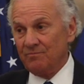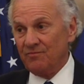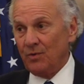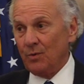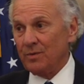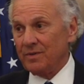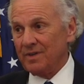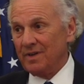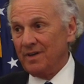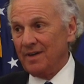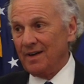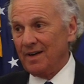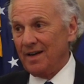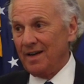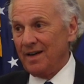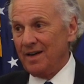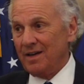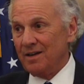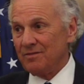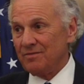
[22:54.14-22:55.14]

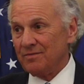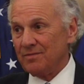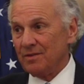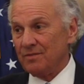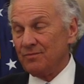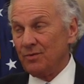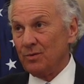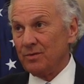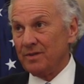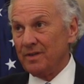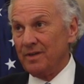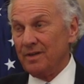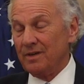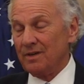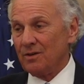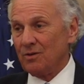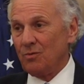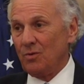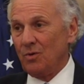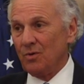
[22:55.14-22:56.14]

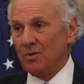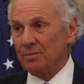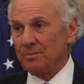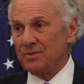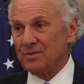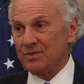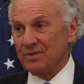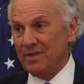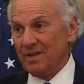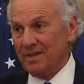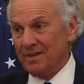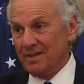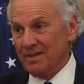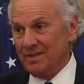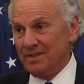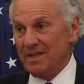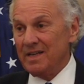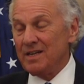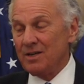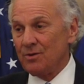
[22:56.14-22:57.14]
14.25%
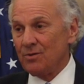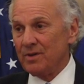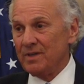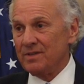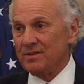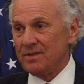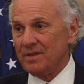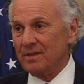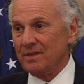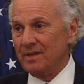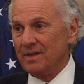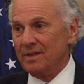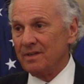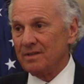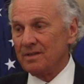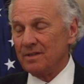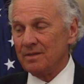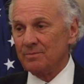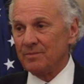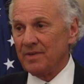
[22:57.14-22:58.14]
decrease in
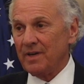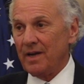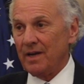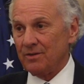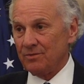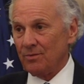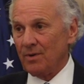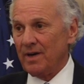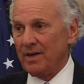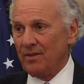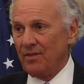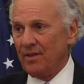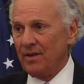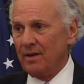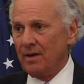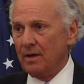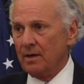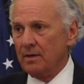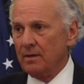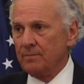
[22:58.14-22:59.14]
income tax right
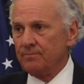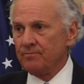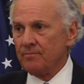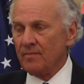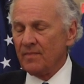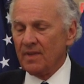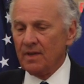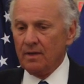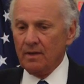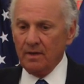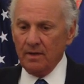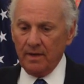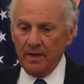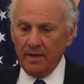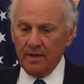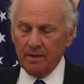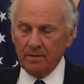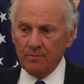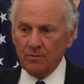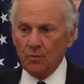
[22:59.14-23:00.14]
there.
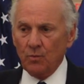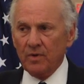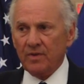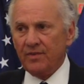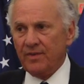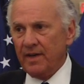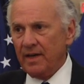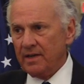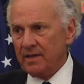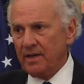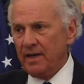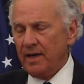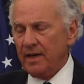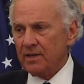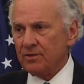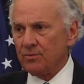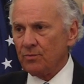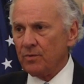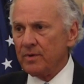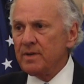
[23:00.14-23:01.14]
And with that
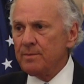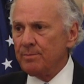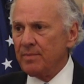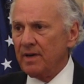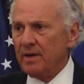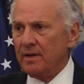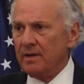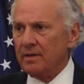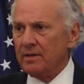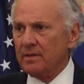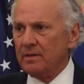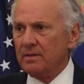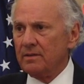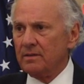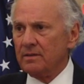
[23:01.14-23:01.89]
tax rebate,